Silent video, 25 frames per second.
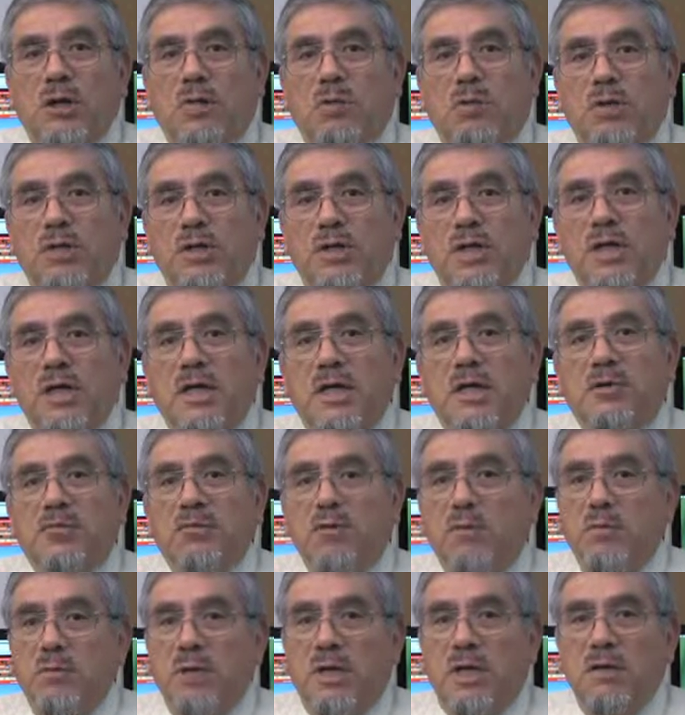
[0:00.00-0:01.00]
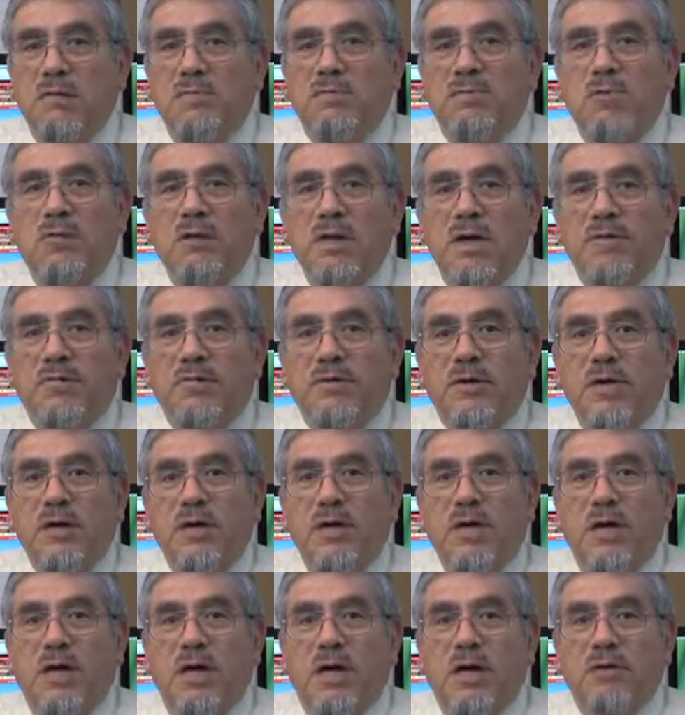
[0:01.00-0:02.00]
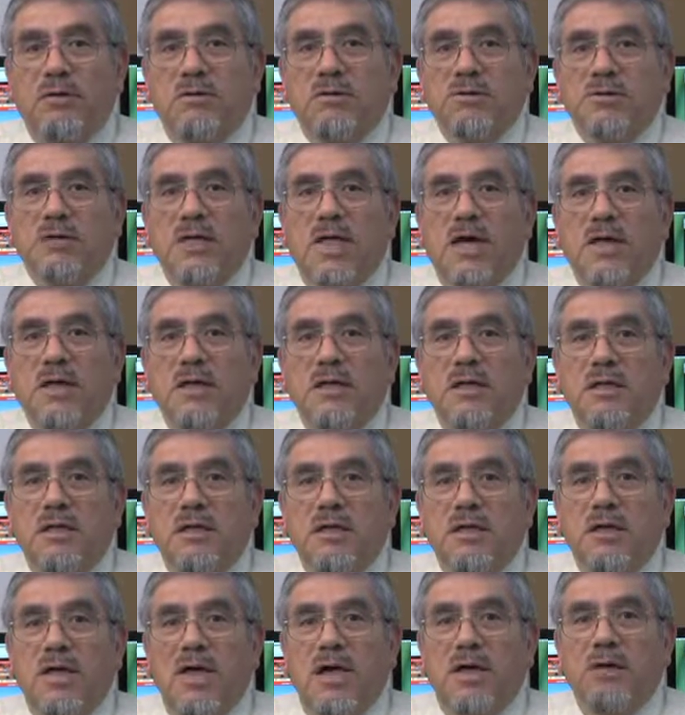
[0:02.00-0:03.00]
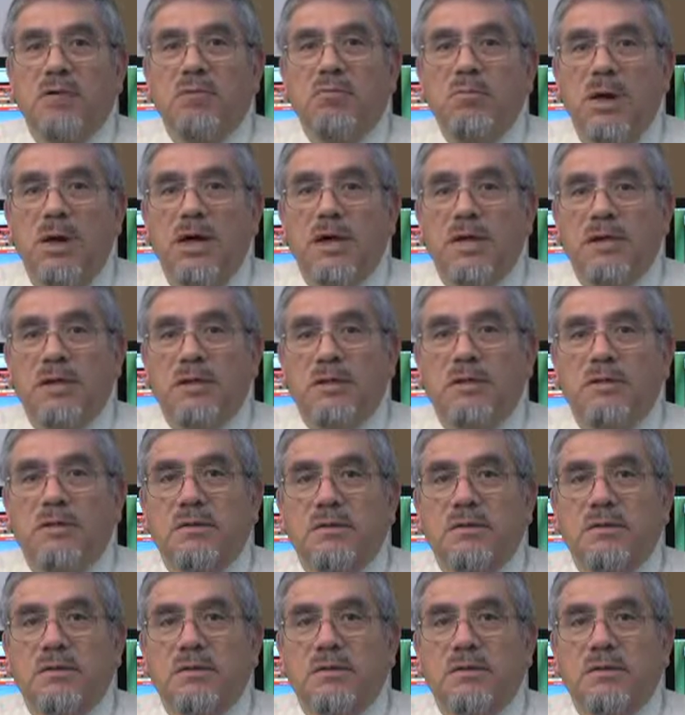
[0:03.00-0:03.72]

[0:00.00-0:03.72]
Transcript: where they can remain forever out of sight and out of mind.